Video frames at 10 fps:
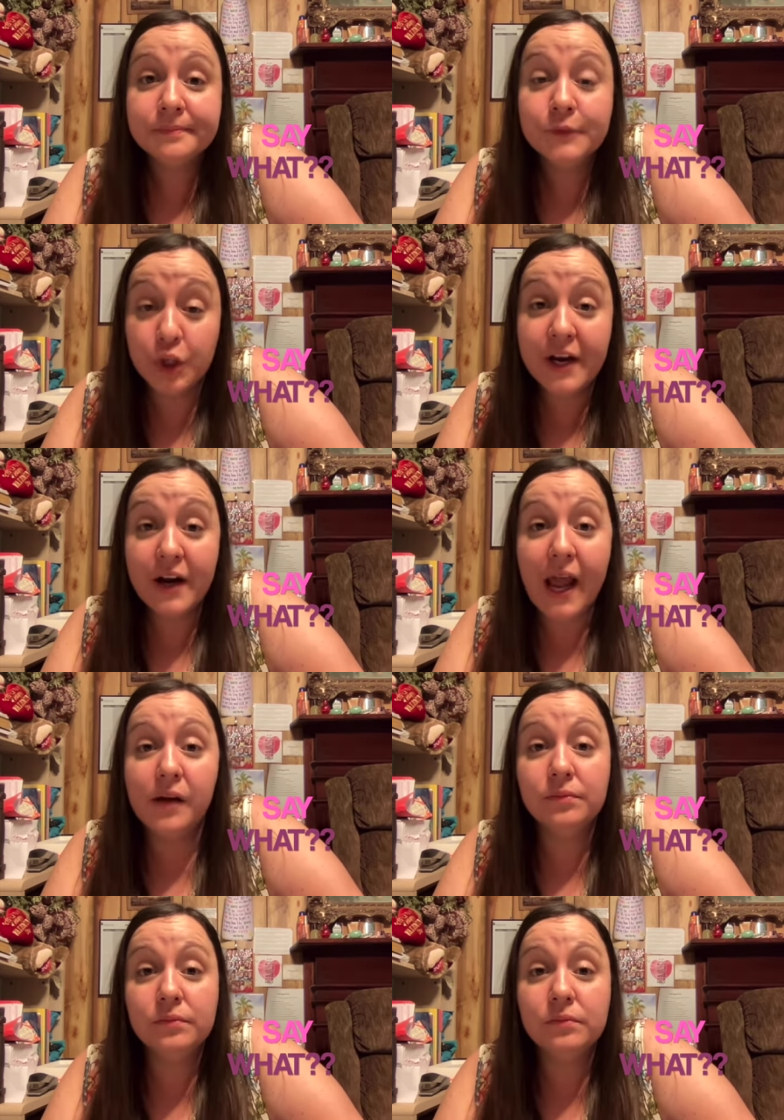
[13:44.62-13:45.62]
Did you hear that?
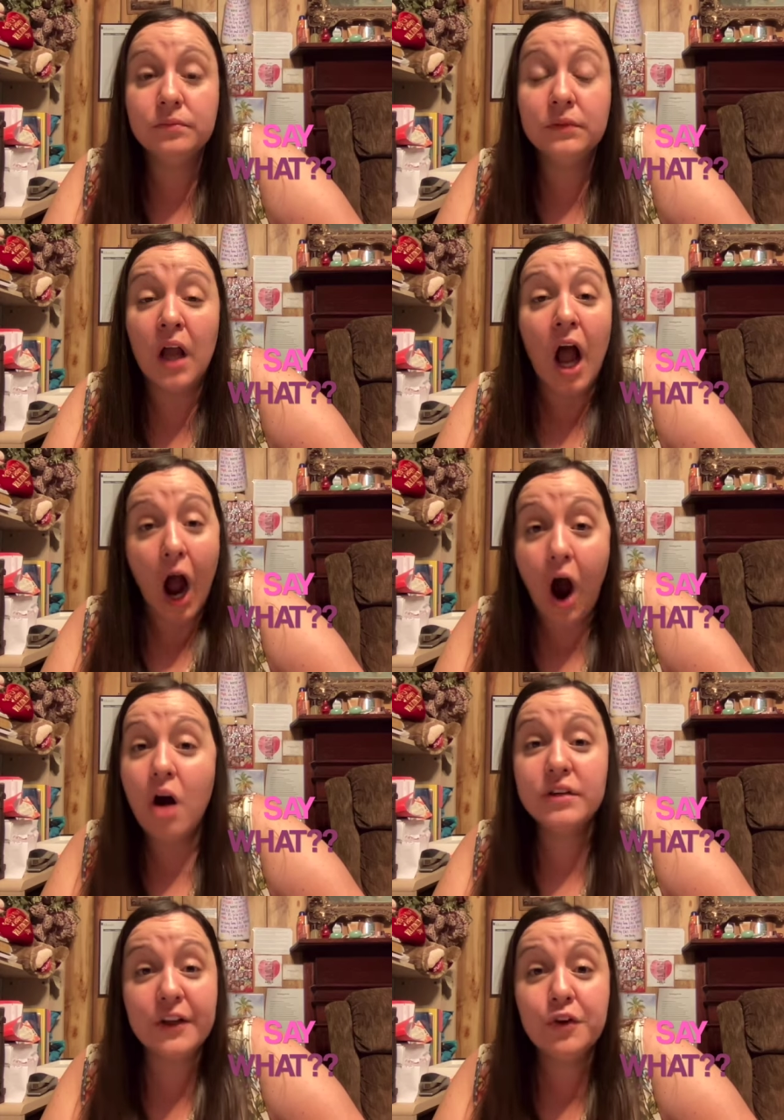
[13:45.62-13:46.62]

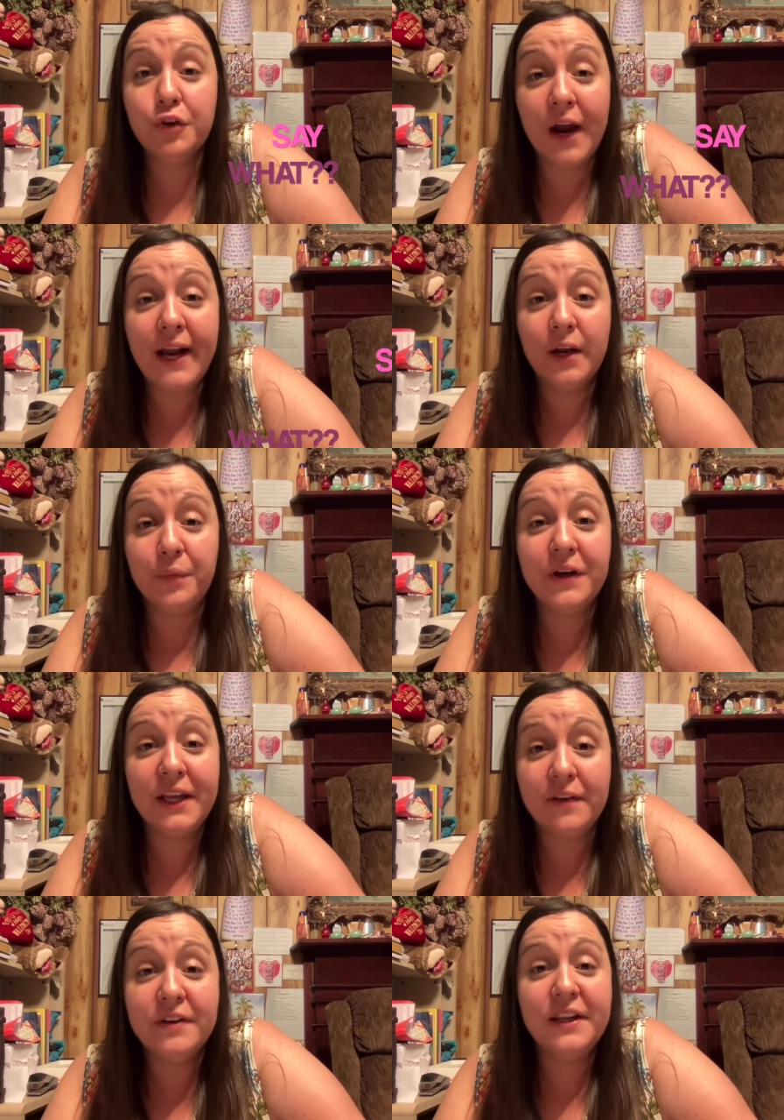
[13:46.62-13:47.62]
All this credit we're
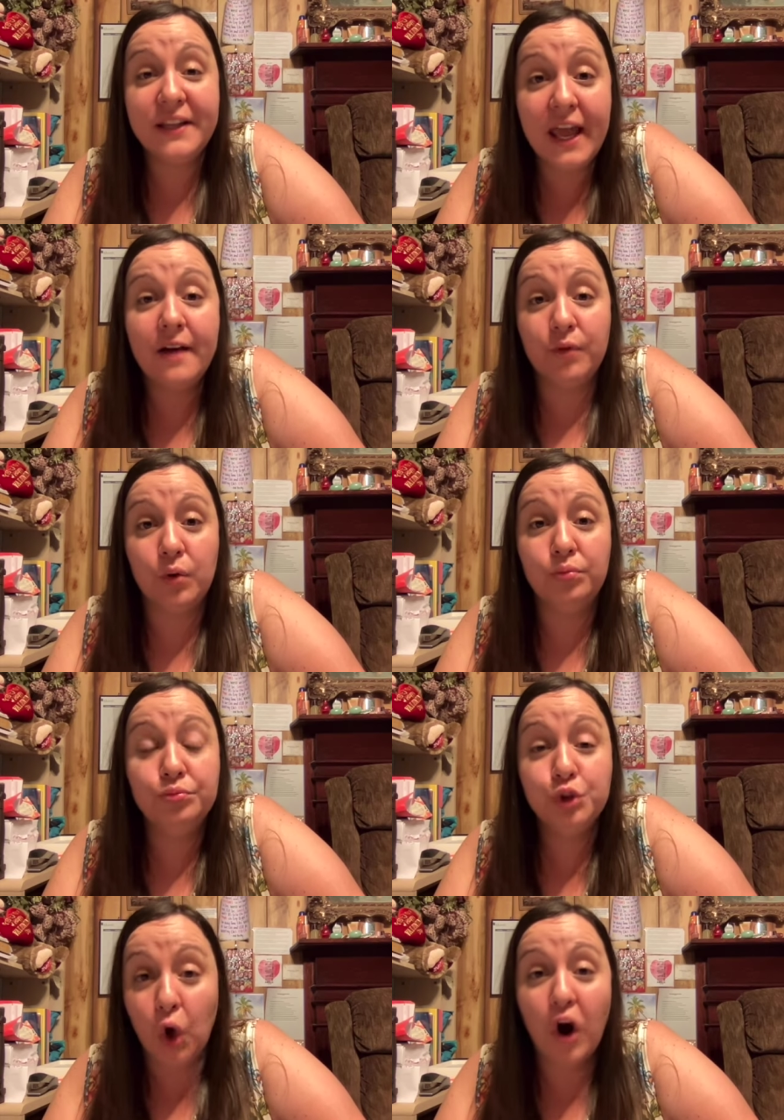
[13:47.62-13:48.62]
giving the devil,
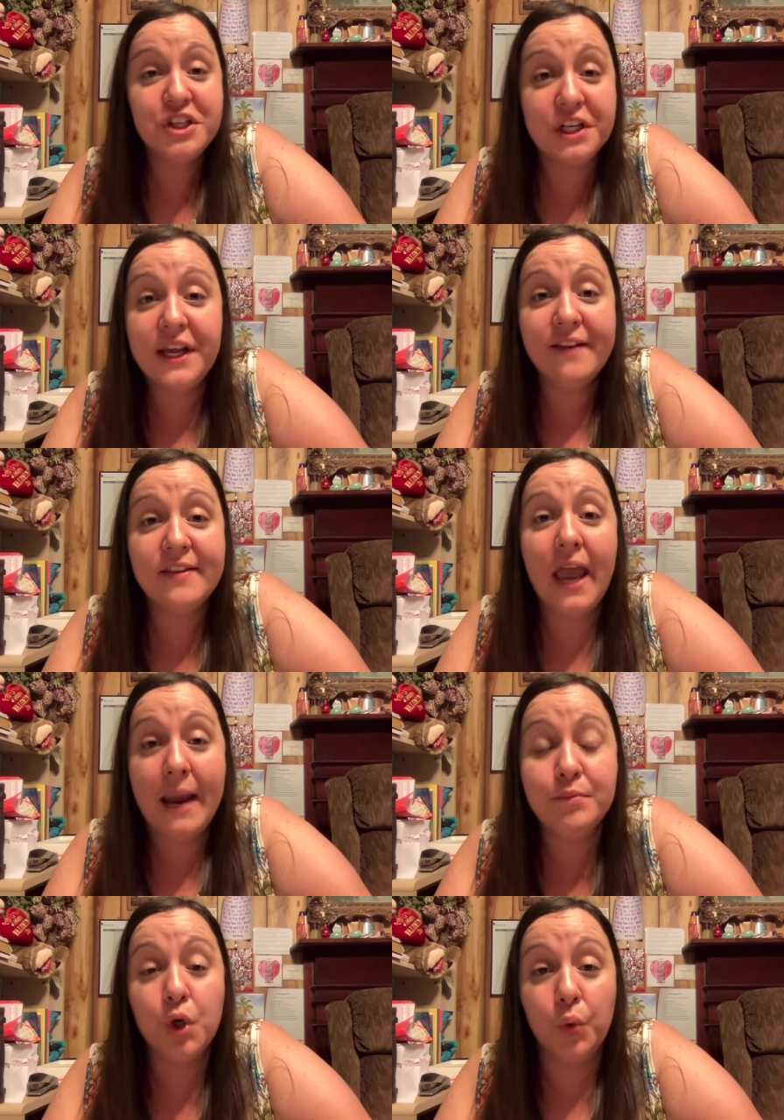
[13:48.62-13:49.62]
charging his
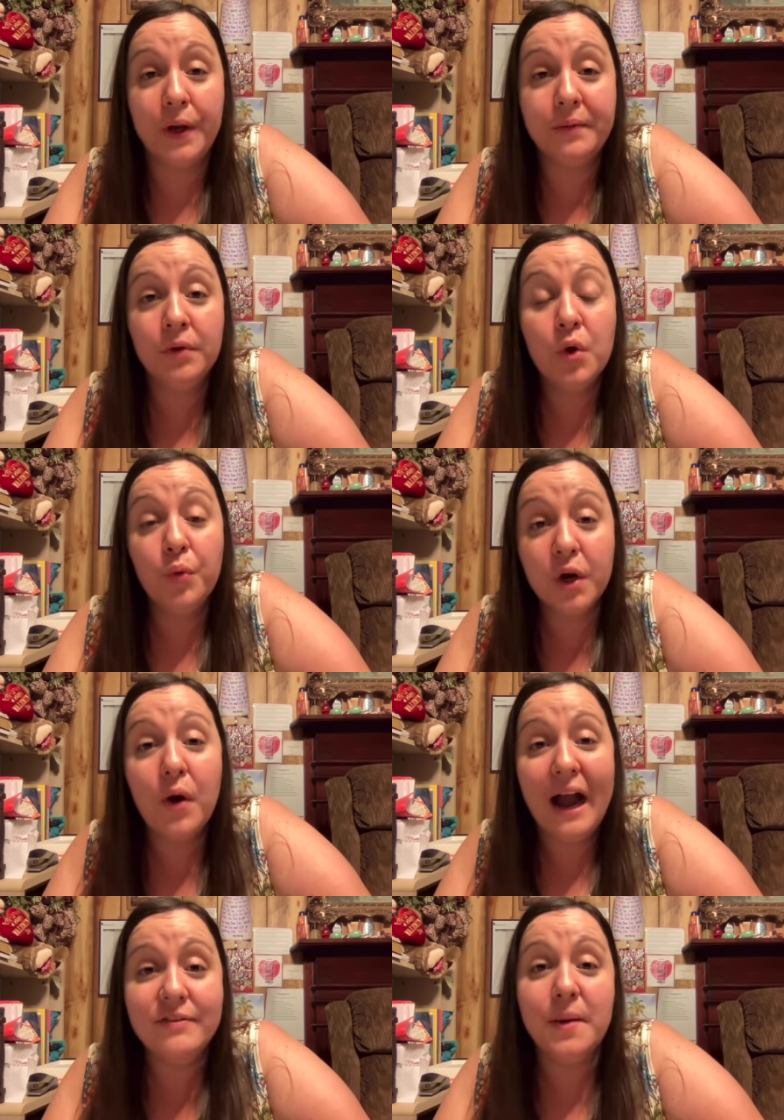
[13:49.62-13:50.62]
name to it, we're going
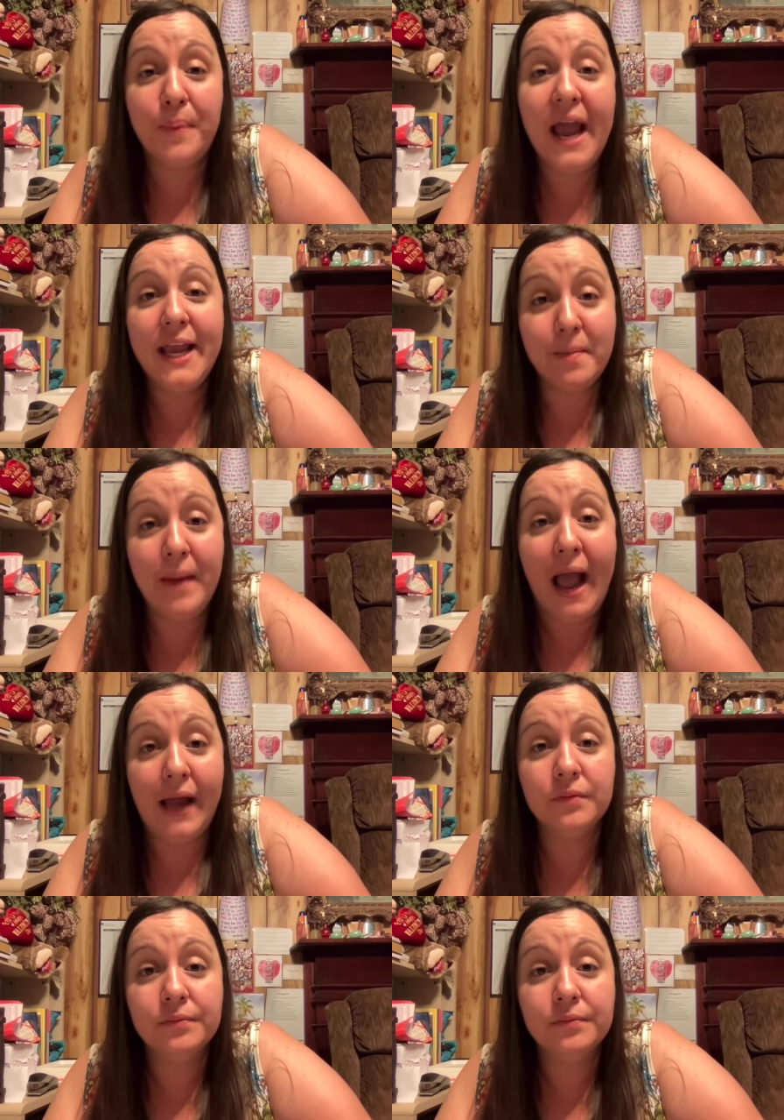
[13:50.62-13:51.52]
to have to pay it back.